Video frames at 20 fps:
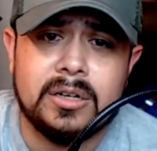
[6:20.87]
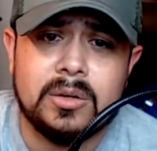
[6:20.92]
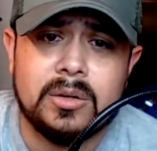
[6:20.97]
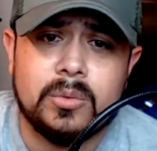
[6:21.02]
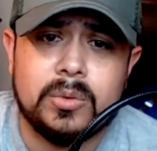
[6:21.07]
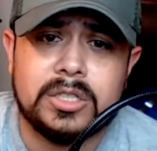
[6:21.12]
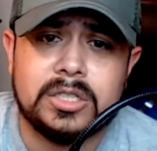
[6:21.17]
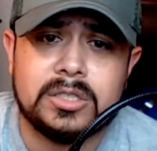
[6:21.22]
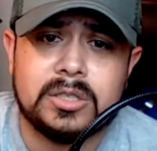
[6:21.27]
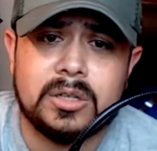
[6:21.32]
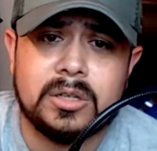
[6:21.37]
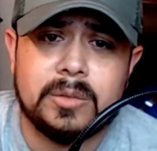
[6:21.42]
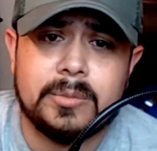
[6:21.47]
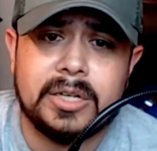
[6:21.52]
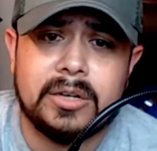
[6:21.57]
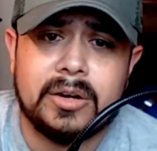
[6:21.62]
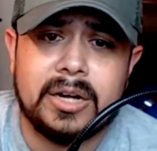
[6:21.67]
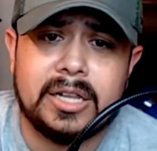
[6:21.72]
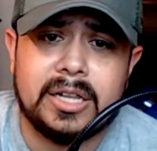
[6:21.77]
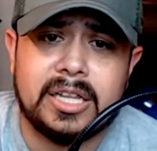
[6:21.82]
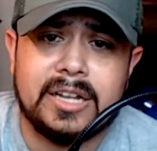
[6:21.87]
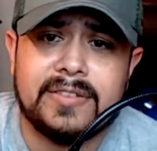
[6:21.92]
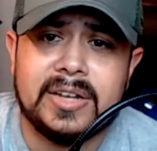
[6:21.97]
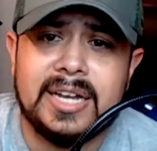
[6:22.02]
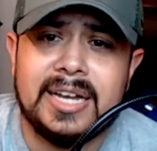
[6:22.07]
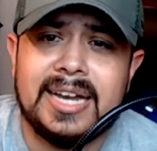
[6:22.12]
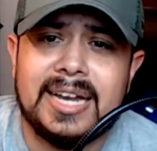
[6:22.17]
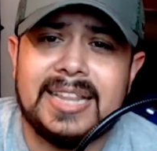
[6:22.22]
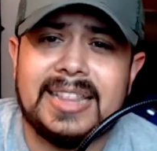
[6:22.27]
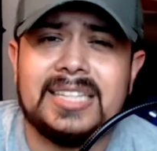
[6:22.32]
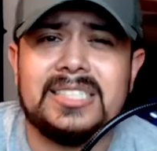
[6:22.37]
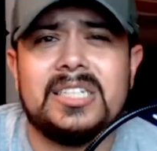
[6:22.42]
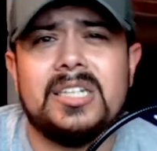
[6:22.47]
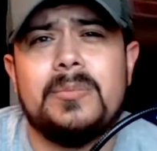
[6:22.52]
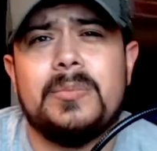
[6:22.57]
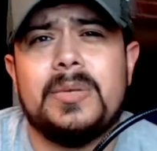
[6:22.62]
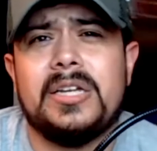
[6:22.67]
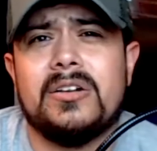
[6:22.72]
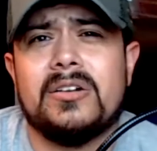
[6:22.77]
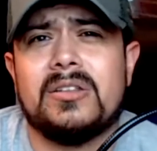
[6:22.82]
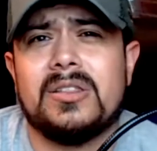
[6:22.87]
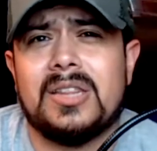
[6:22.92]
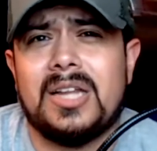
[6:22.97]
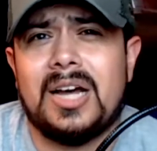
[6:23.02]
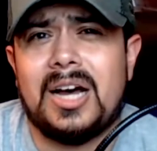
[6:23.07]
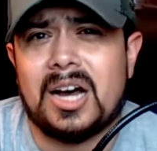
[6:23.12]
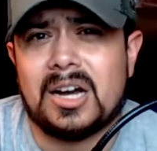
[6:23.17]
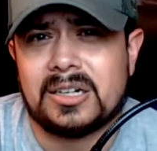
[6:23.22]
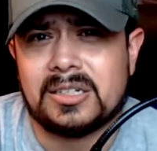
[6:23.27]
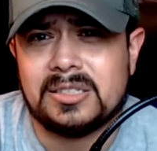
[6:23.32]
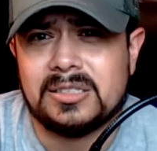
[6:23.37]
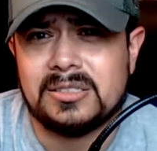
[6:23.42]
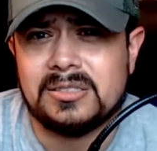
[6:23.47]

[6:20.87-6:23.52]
which is going to be your LF, and that's going to be your locked.